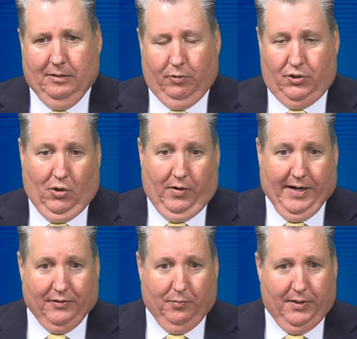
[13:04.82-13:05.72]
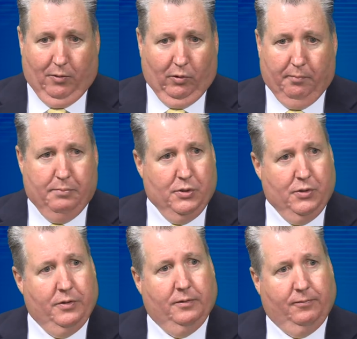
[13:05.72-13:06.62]
which turned out to be a real
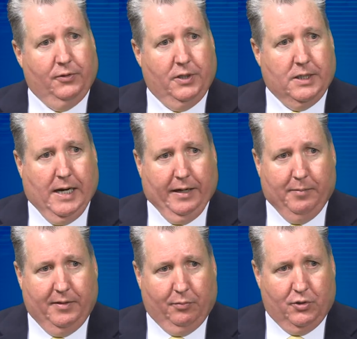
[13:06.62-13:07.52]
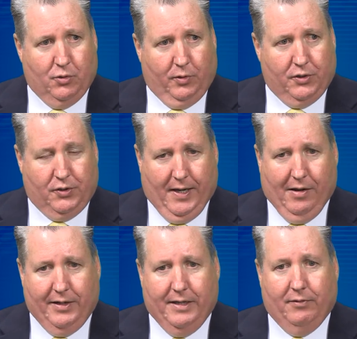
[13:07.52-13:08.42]
boon for the economy of Prince George's County,